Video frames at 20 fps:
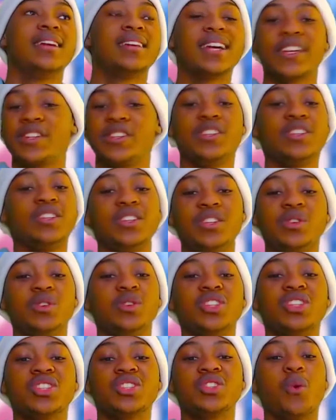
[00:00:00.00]
Like
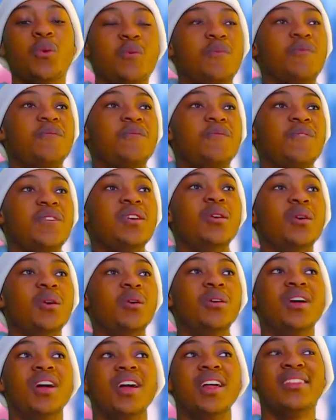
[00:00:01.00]
you just don't
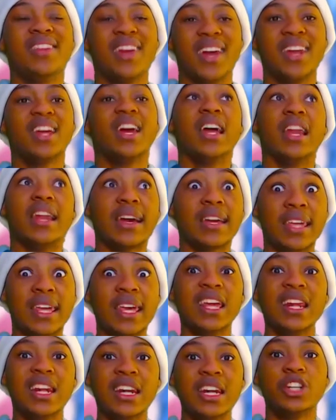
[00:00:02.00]
feel the energy. Like,
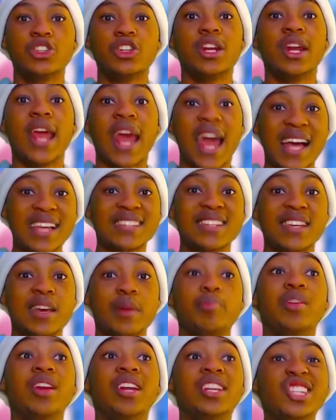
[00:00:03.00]
he literally has the
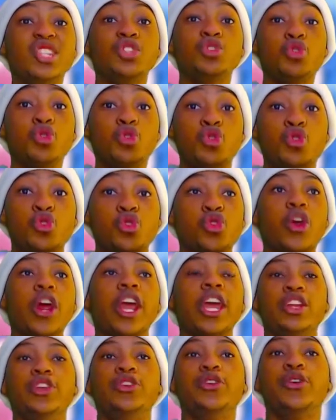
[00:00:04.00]
ability to
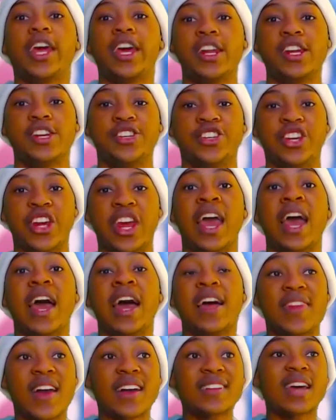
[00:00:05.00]
drain your energy.
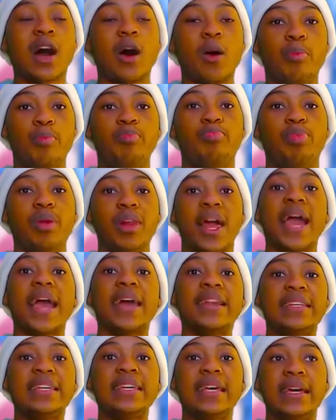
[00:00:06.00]
That's how
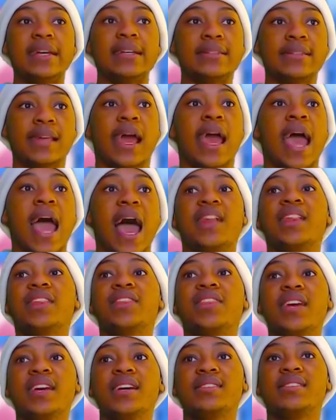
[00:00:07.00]
bland he is. And the
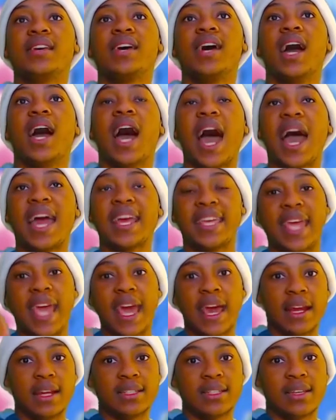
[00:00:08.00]
thing is, I
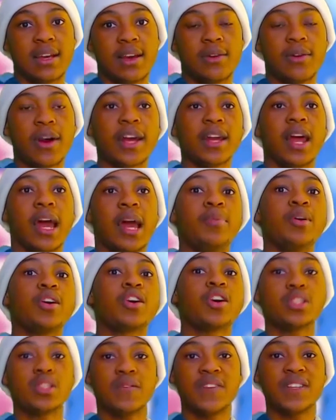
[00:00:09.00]
get it, right?
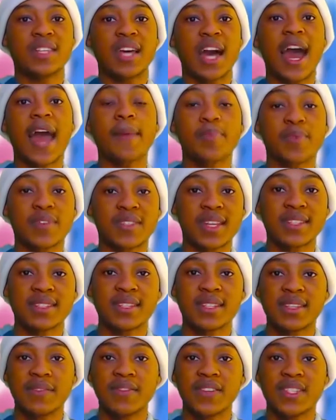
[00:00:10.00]
Because of his
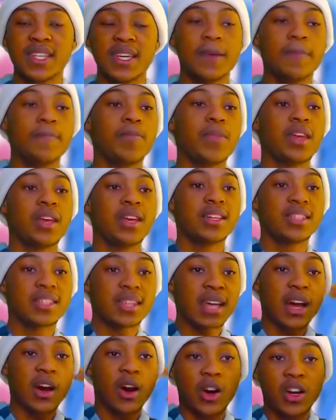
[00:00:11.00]
hypersensitivity, his
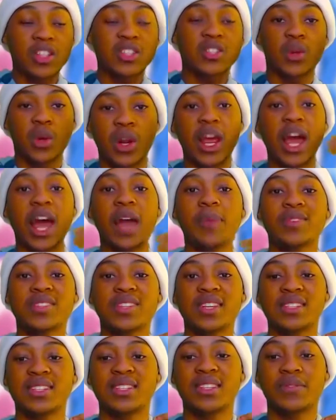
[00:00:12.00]
auditory
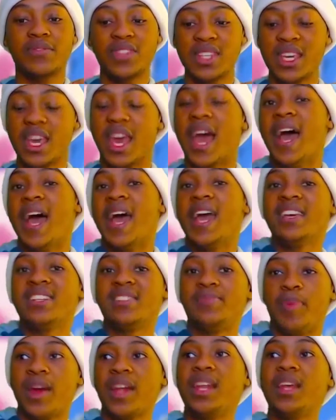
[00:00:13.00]
hypersensitivity, he's
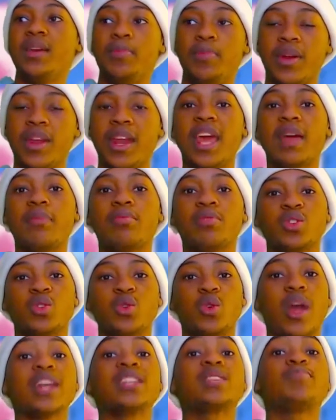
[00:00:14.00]
barely been able
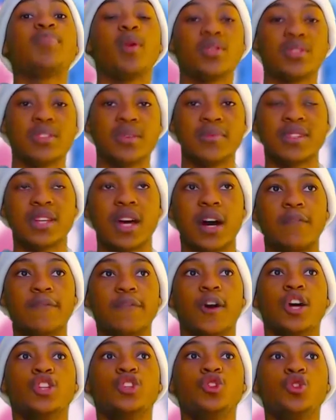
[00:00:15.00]
to expose himself
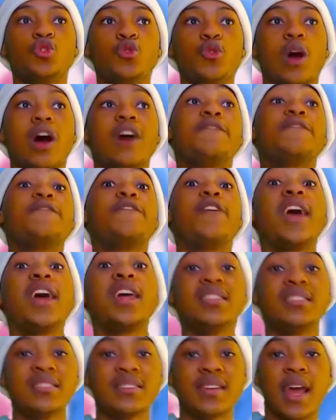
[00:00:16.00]
to
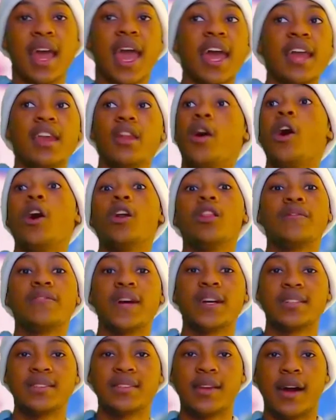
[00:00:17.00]
friends and all of
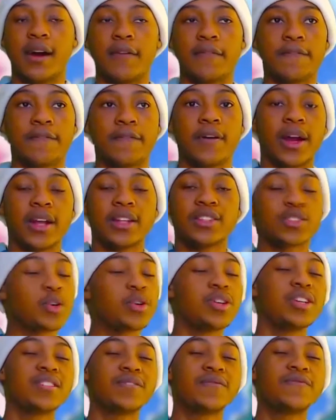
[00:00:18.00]
that stuff, right? So
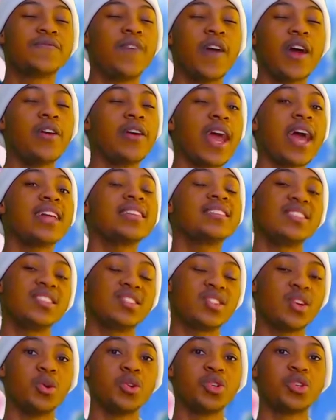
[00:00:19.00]
he's very
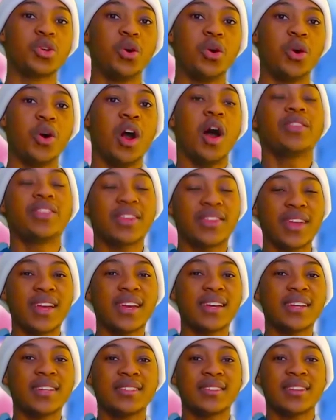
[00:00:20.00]
antisocial. But the
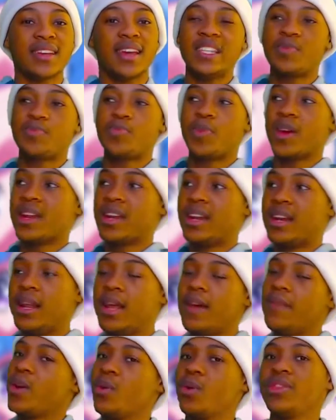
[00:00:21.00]
thing is, he's been
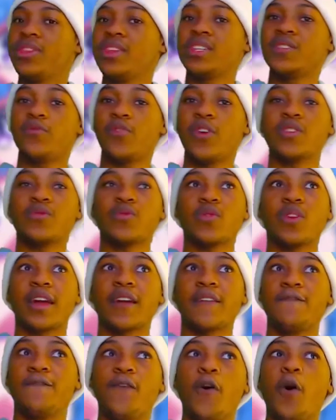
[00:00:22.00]
living with his friends for
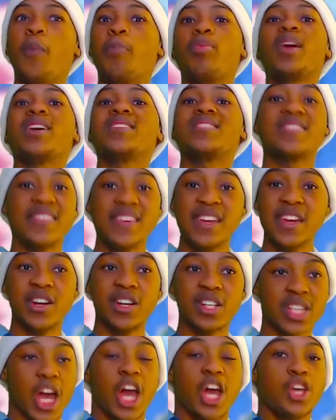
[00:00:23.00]
like 4+
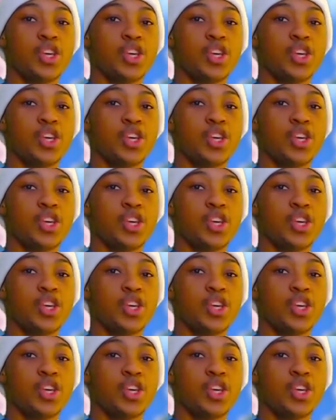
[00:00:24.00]
years.